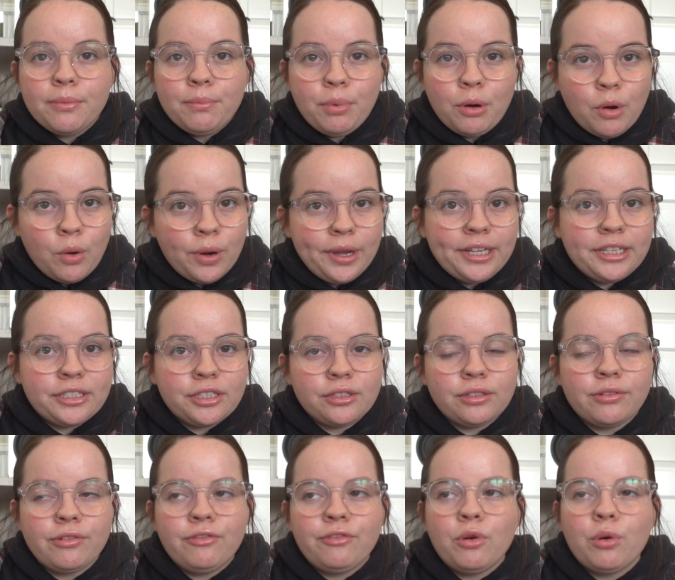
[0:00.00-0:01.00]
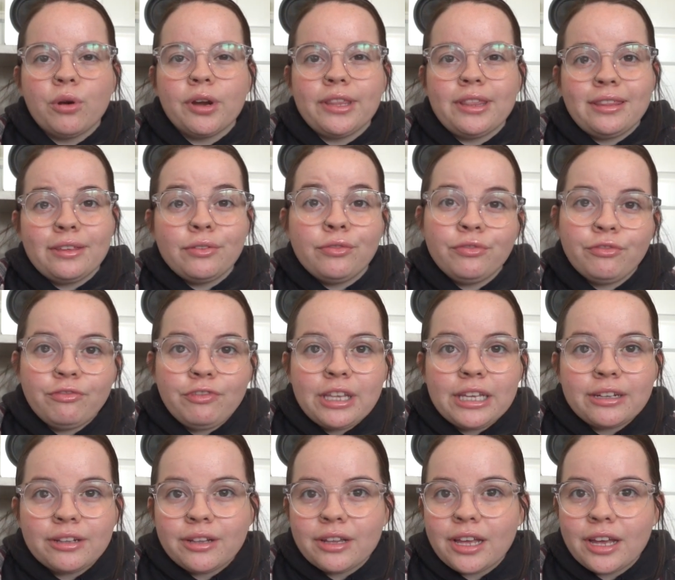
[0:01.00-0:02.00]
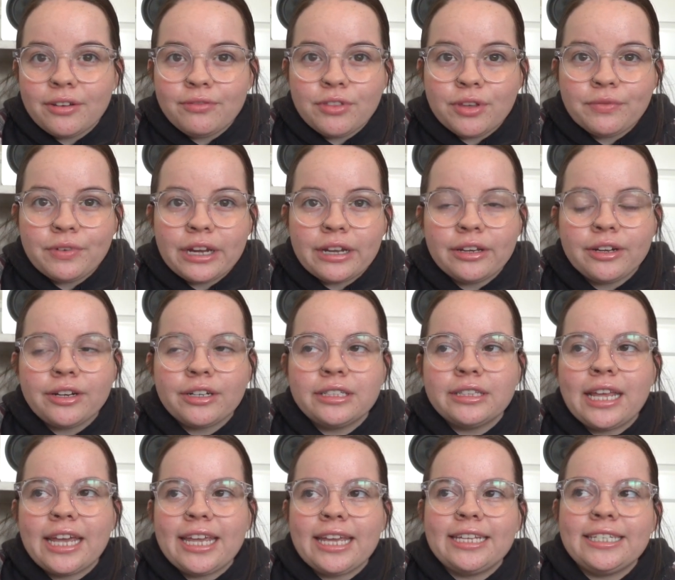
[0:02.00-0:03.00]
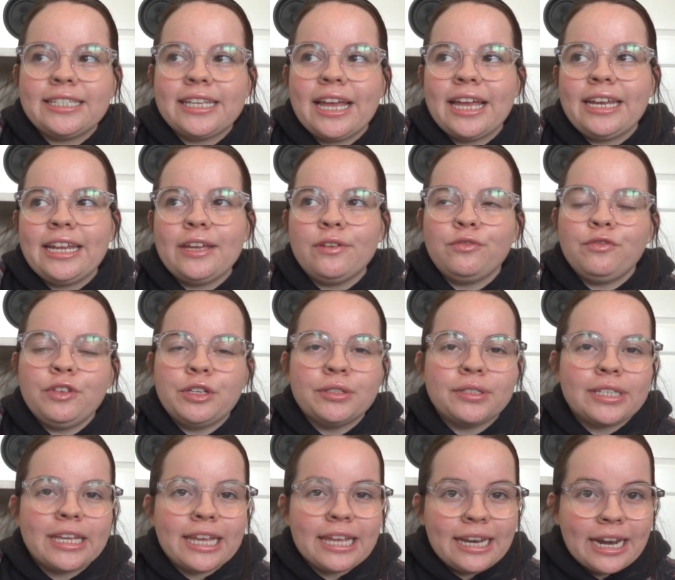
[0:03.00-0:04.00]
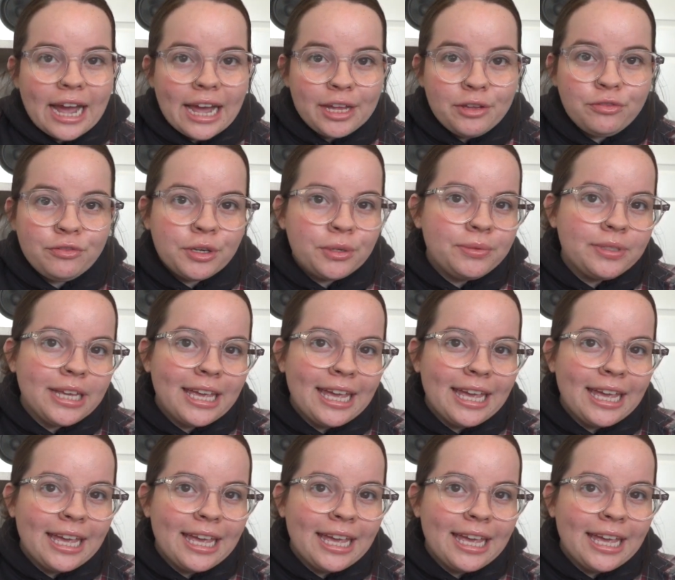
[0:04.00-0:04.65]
points for the feel of the record. Like I said, it feels like an iPhone